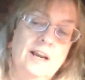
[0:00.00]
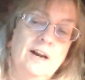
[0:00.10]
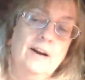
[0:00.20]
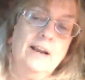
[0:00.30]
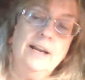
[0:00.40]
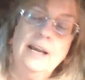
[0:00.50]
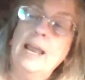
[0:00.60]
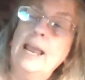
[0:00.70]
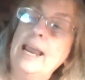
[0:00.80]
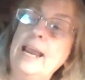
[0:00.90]
All right.
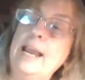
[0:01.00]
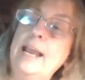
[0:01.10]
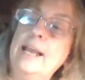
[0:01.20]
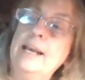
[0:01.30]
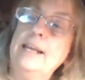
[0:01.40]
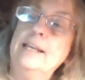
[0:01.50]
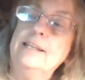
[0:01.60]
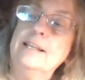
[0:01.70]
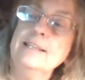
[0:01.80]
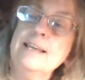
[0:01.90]
And
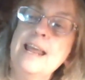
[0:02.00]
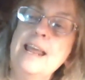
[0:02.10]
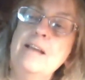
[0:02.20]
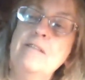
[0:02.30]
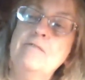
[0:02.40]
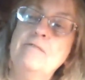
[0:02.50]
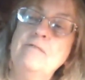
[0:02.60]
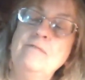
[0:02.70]
it doesn't have